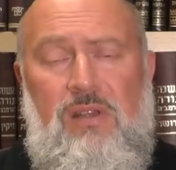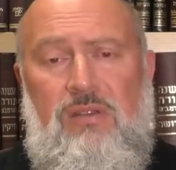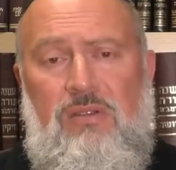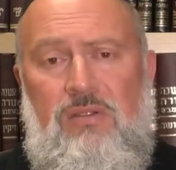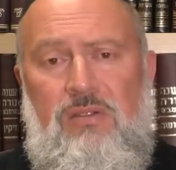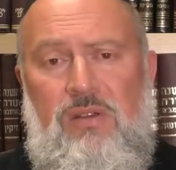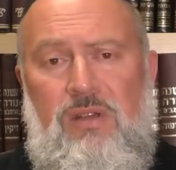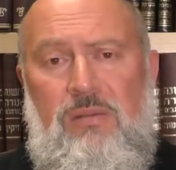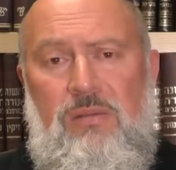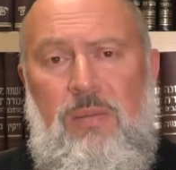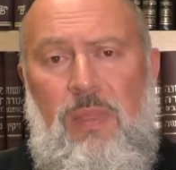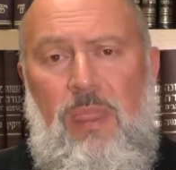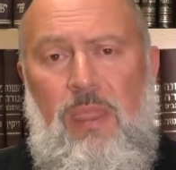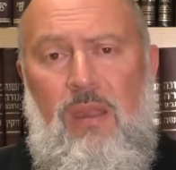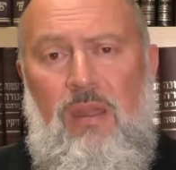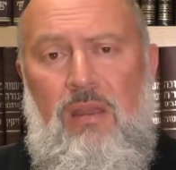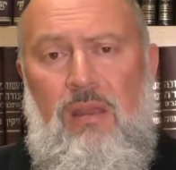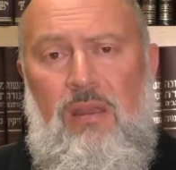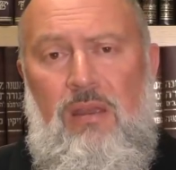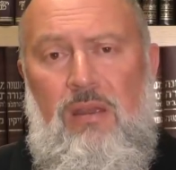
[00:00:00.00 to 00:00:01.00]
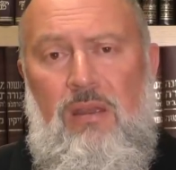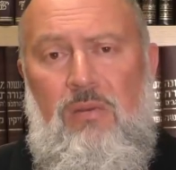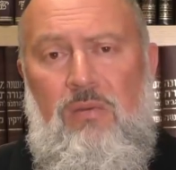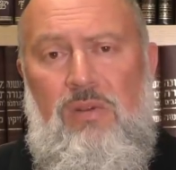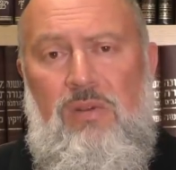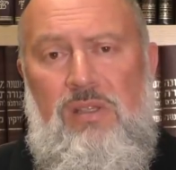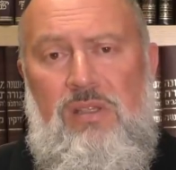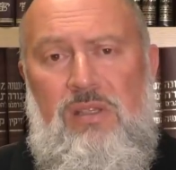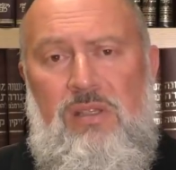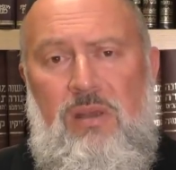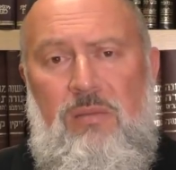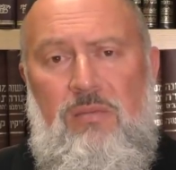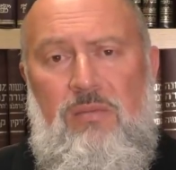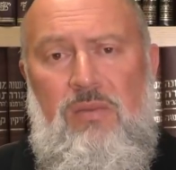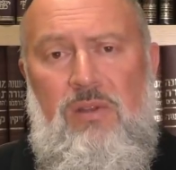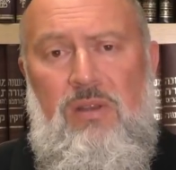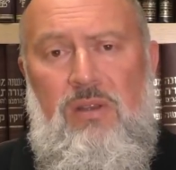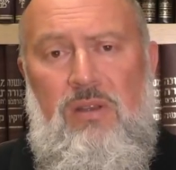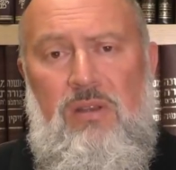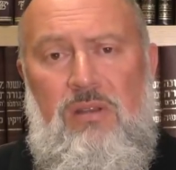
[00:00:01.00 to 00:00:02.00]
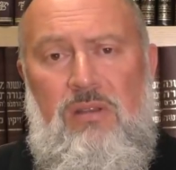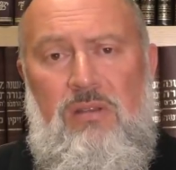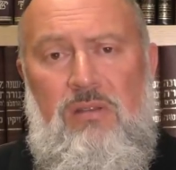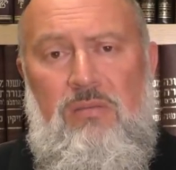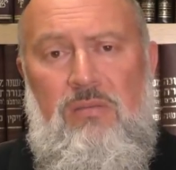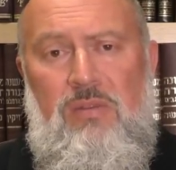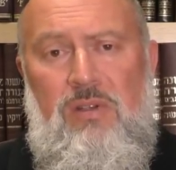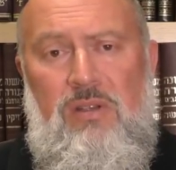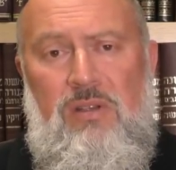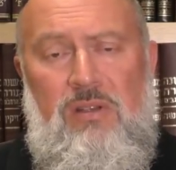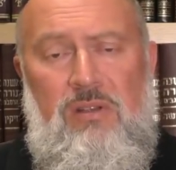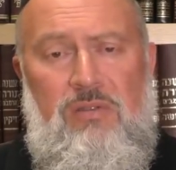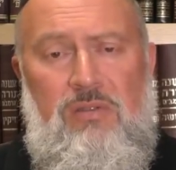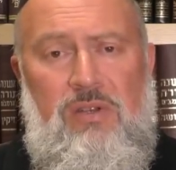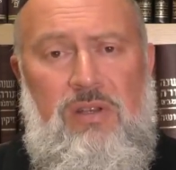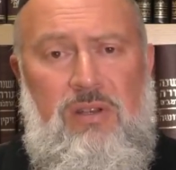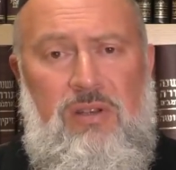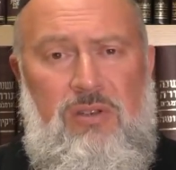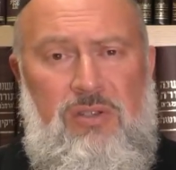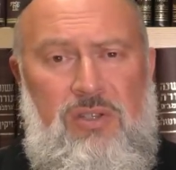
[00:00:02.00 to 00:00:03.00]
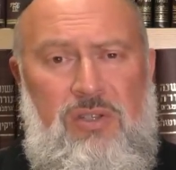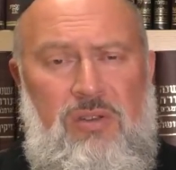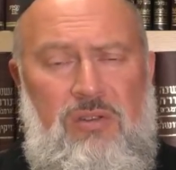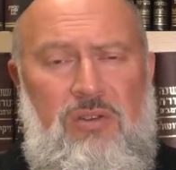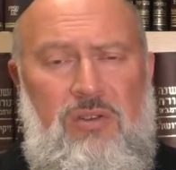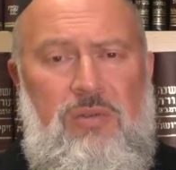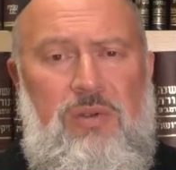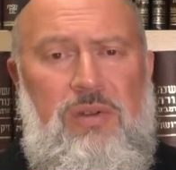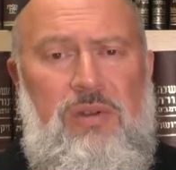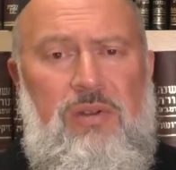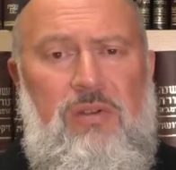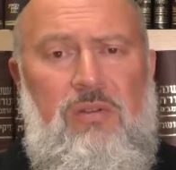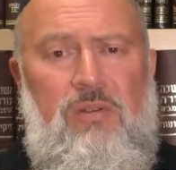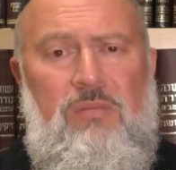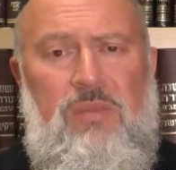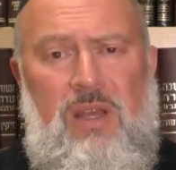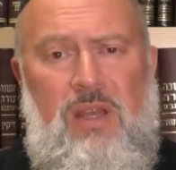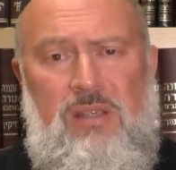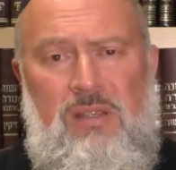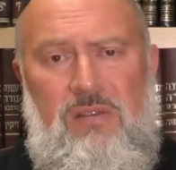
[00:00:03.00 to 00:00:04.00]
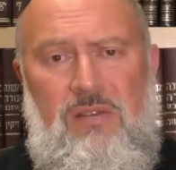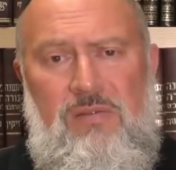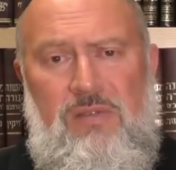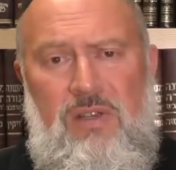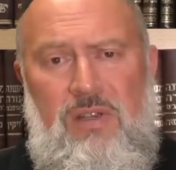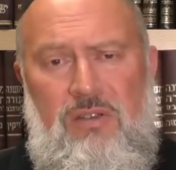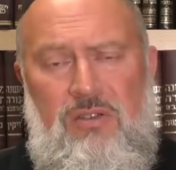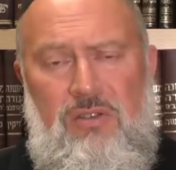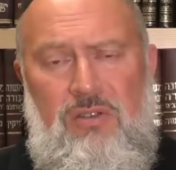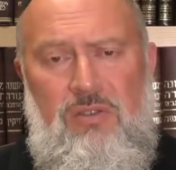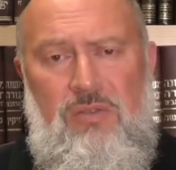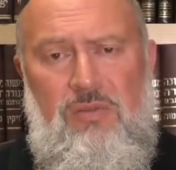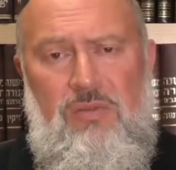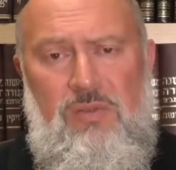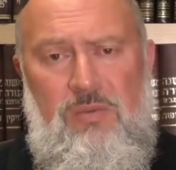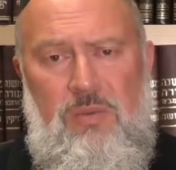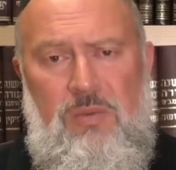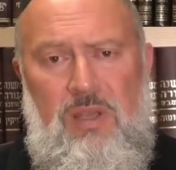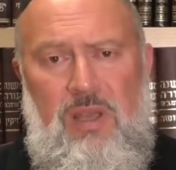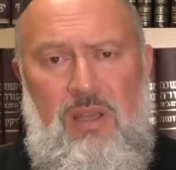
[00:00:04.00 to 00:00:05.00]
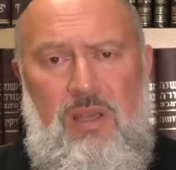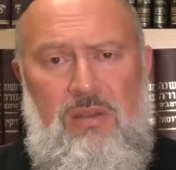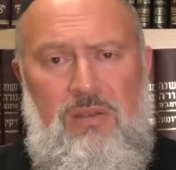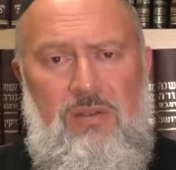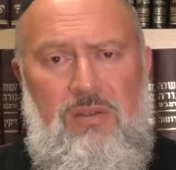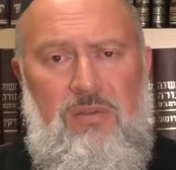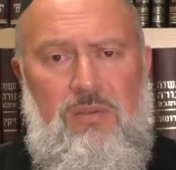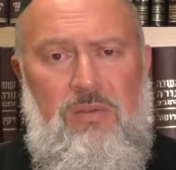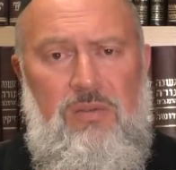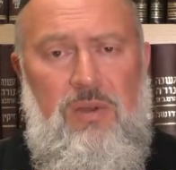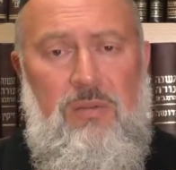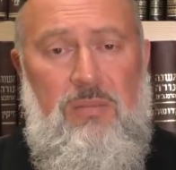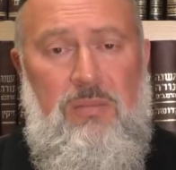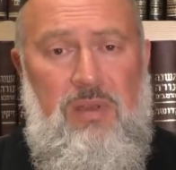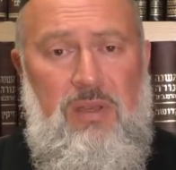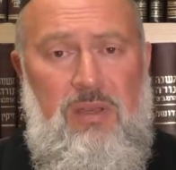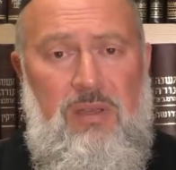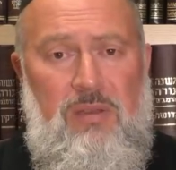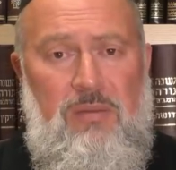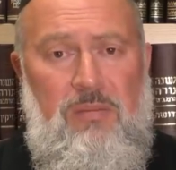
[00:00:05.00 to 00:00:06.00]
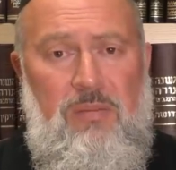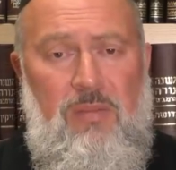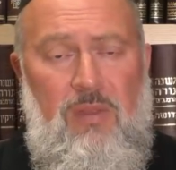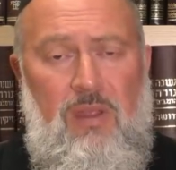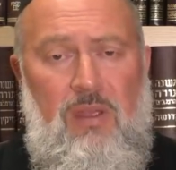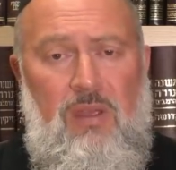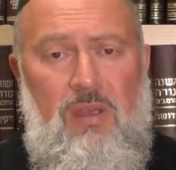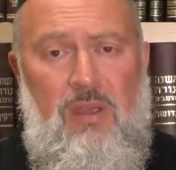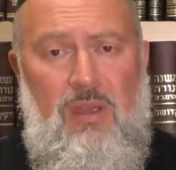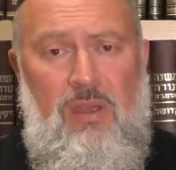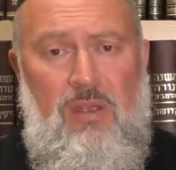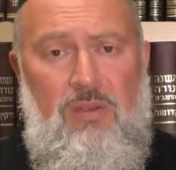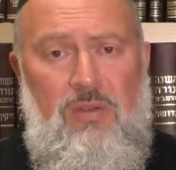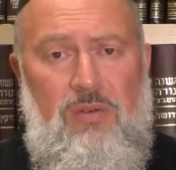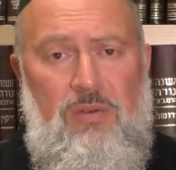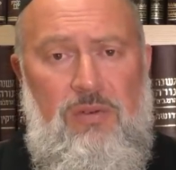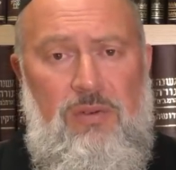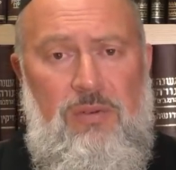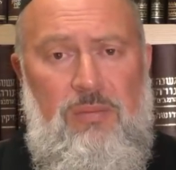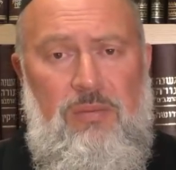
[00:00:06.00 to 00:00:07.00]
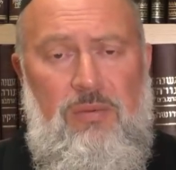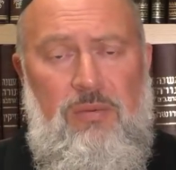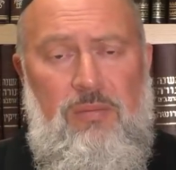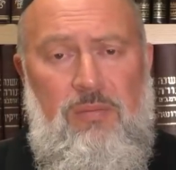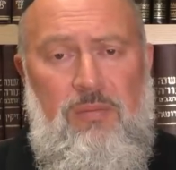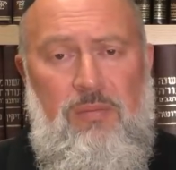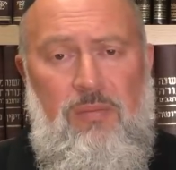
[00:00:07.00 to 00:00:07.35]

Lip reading: century, when a certain critical mass of such Jews began to appear in Europe,